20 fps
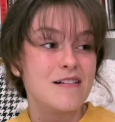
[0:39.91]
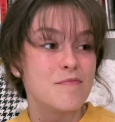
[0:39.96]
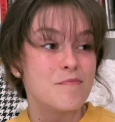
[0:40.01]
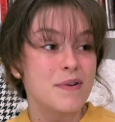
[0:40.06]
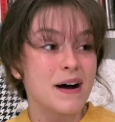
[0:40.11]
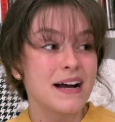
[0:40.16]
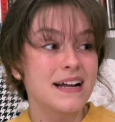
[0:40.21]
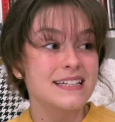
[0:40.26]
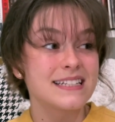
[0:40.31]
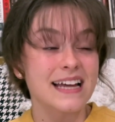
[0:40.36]

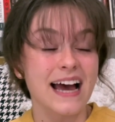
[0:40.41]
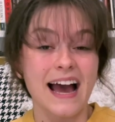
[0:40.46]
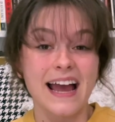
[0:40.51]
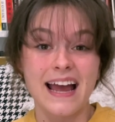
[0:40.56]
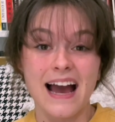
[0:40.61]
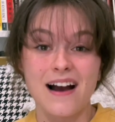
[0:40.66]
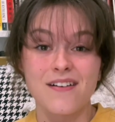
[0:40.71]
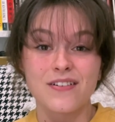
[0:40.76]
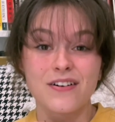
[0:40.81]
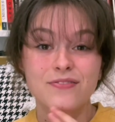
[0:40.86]
but I
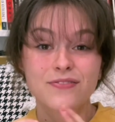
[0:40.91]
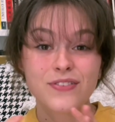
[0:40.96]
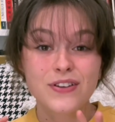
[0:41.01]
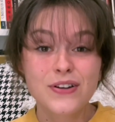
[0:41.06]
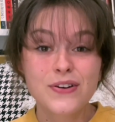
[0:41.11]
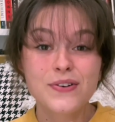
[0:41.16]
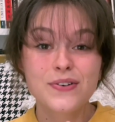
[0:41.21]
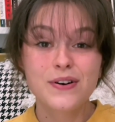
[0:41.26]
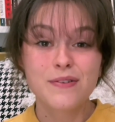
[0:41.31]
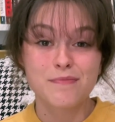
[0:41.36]
have a
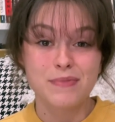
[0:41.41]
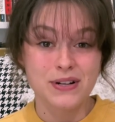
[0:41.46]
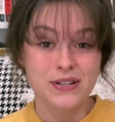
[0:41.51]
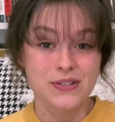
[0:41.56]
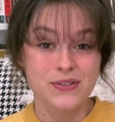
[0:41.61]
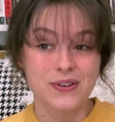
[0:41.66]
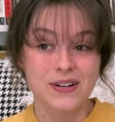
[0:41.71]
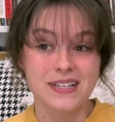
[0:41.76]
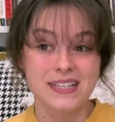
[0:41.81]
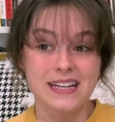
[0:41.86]
few
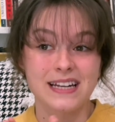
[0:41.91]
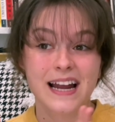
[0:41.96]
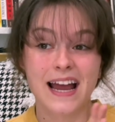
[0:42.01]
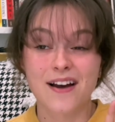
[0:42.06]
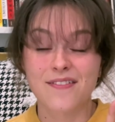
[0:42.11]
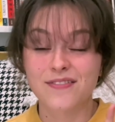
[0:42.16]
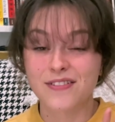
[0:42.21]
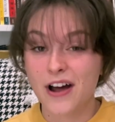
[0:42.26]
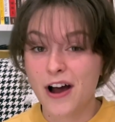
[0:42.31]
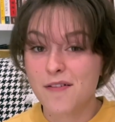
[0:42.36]
bookstores that I
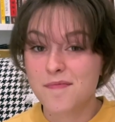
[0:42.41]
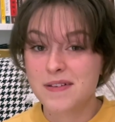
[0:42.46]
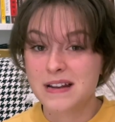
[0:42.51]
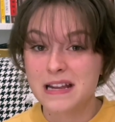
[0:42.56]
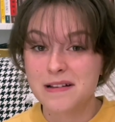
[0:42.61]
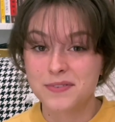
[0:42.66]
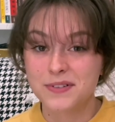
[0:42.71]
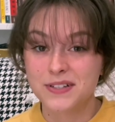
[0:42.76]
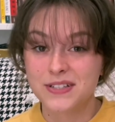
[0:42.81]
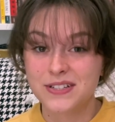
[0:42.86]
have not been
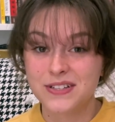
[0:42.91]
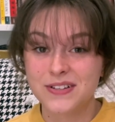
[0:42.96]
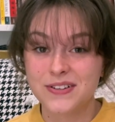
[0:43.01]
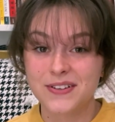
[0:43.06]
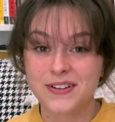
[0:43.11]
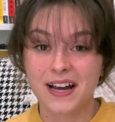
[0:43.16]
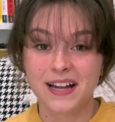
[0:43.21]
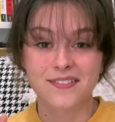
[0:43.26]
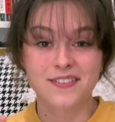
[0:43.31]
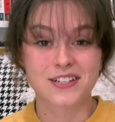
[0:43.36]
able to
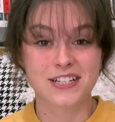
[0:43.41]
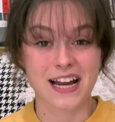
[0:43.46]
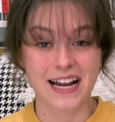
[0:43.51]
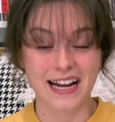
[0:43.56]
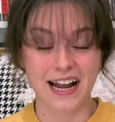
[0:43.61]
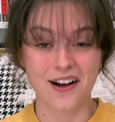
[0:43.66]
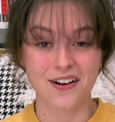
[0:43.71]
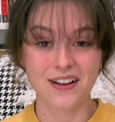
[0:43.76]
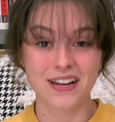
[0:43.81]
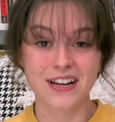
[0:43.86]
kind of check
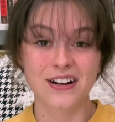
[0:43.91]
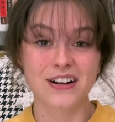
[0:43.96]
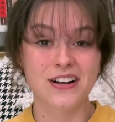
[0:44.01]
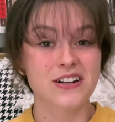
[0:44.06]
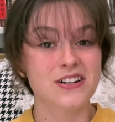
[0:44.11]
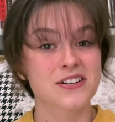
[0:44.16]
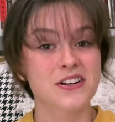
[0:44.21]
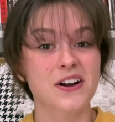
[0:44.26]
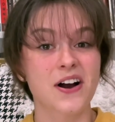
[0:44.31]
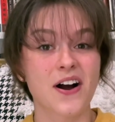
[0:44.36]
out here in
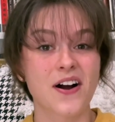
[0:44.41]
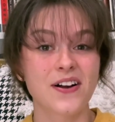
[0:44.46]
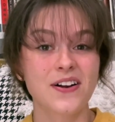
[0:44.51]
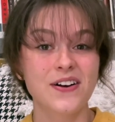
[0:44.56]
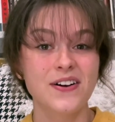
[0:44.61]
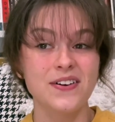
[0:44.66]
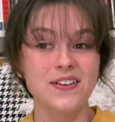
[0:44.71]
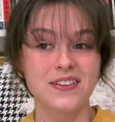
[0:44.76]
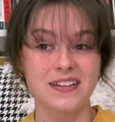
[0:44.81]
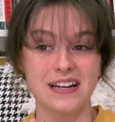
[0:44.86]

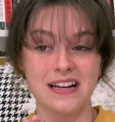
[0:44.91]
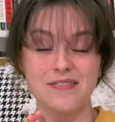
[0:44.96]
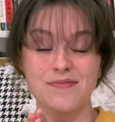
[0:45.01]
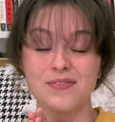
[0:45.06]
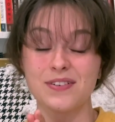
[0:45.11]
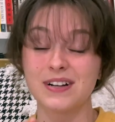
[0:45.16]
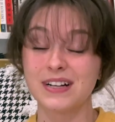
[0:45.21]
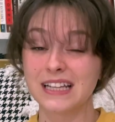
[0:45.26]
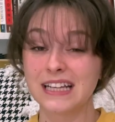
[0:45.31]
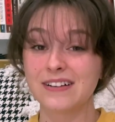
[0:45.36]
Chicago that I'm
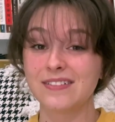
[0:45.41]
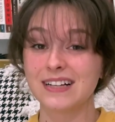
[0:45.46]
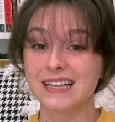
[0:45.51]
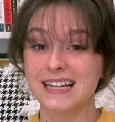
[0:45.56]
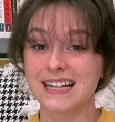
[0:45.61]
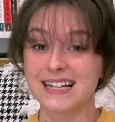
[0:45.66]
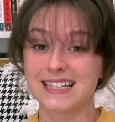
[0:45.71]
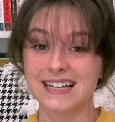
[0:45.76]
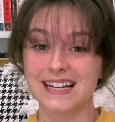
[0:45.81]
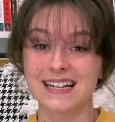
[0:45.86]
really,
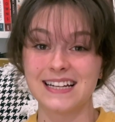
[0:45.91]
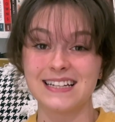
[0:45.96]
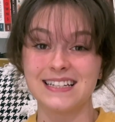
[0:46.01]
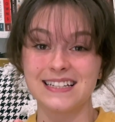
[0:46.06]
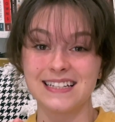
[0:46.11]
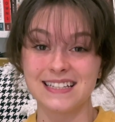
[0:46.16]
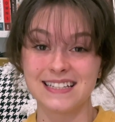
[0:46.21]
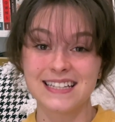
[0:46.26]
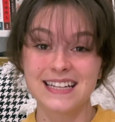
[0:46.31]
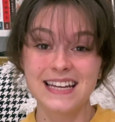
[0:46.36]
really excited
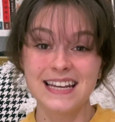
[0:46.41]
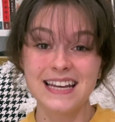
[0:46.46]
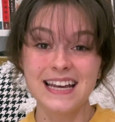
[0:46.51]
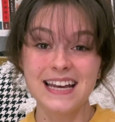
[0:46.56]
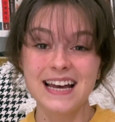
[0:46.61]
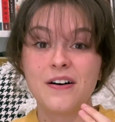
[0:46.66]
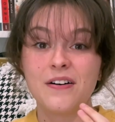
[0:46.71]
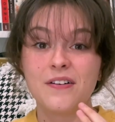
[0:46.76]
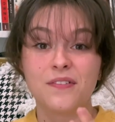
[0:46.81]
to see.